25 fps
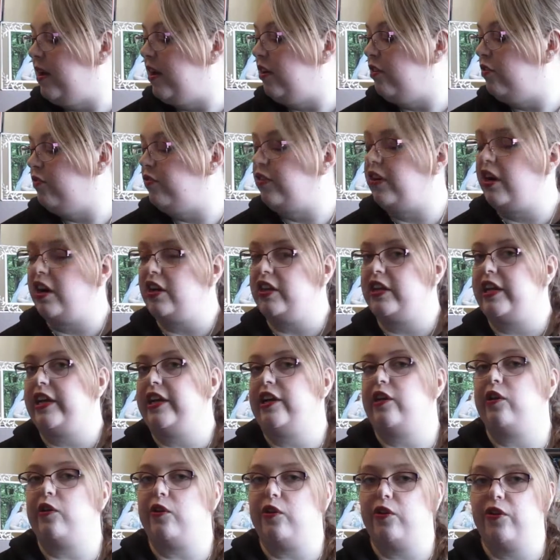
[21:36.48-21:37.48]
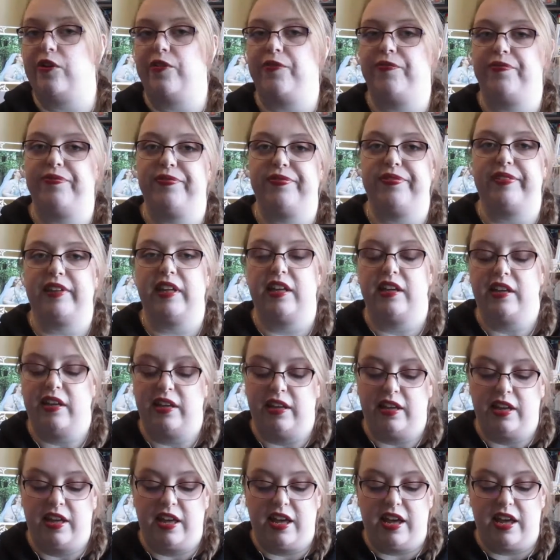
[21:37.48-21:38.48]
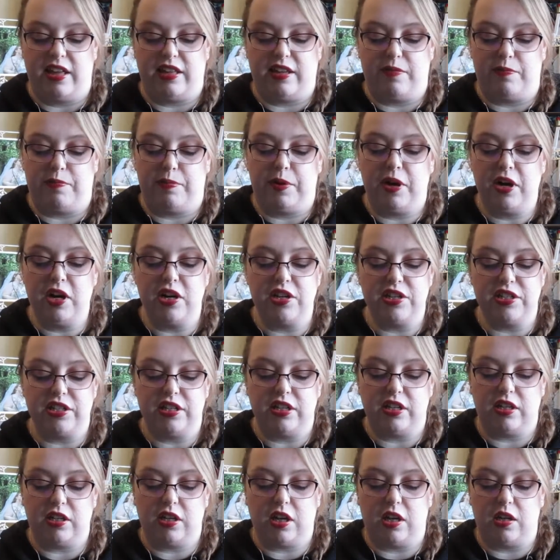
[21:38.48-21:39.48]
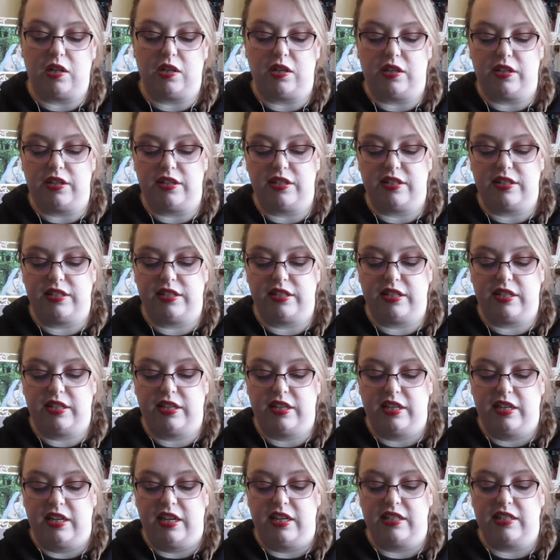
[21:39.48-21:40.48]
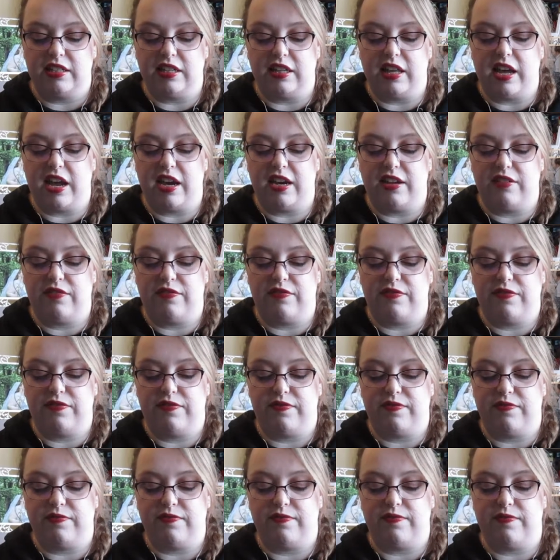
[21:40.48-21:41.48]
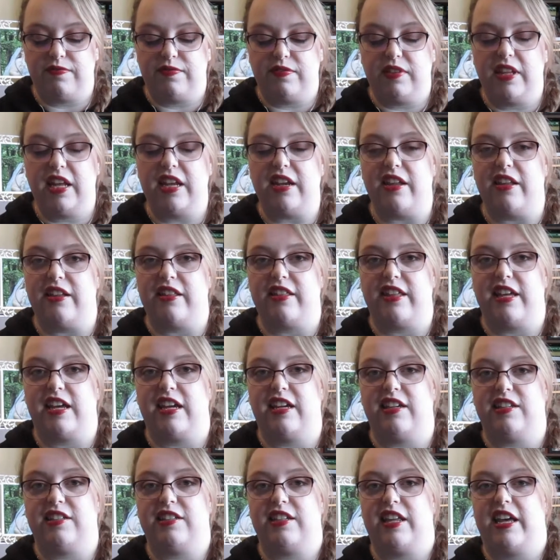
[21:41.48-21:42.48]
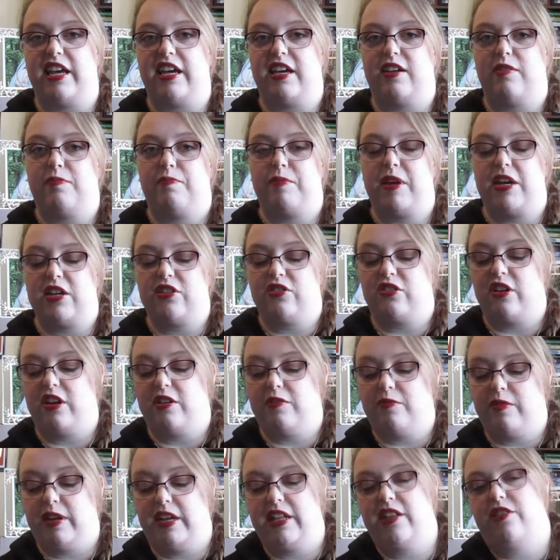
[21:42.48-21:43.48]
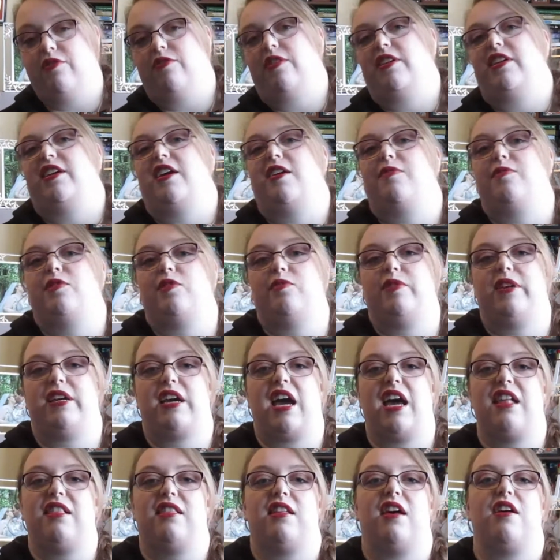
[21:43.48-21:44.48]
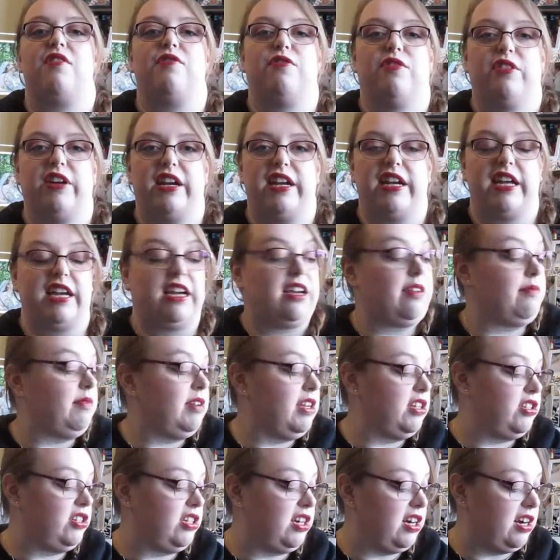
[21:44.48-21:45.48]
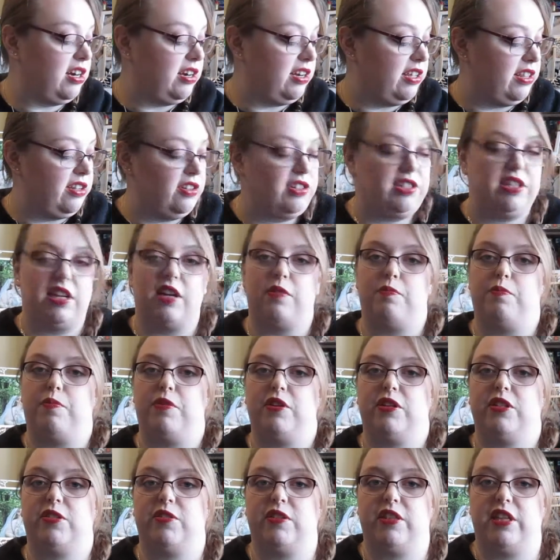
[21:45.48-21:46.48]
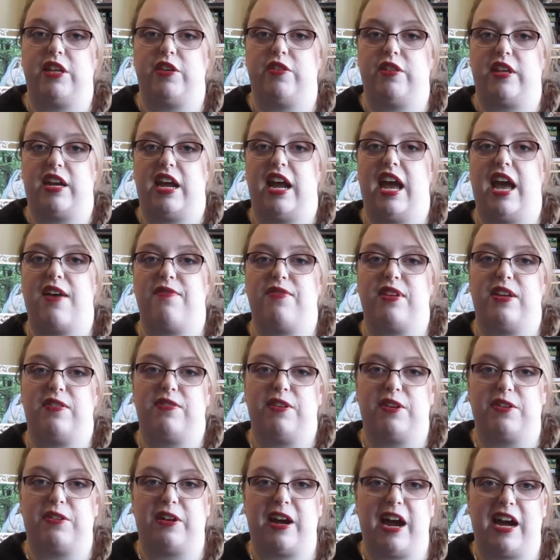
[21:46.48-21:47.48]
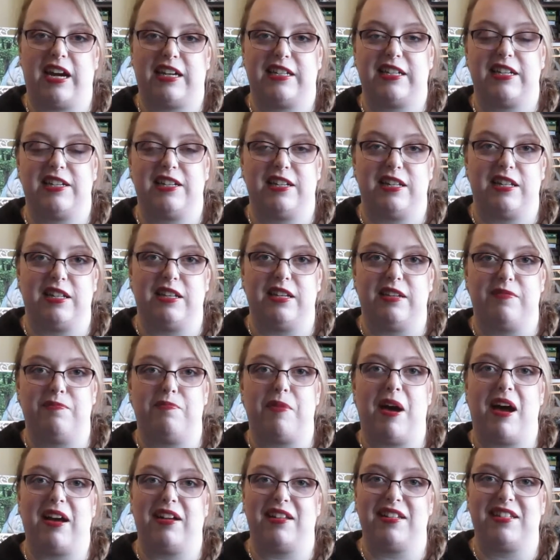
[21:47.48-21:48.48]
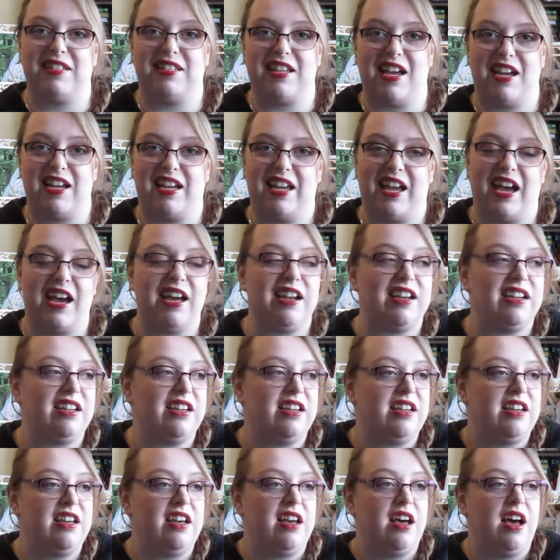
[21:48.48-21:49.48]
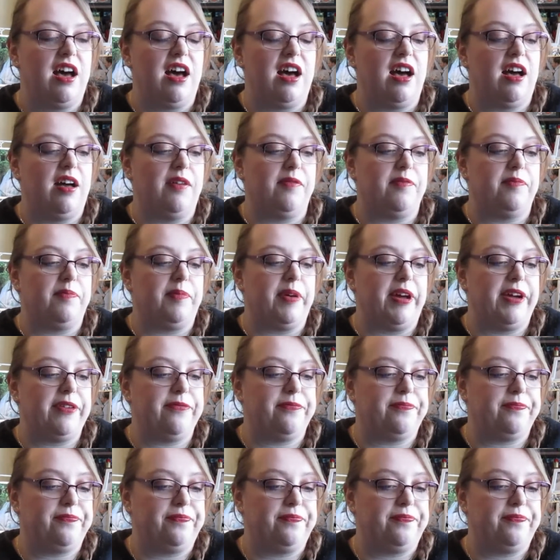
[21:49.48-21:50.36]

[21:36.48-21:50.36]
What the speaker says: overarching goal. And then personal goals, it's a lot of little things, like make sure I read 3 times a week. I love reading. I'm going to share another set of books with you that I haven't even cracked into the box set yet. But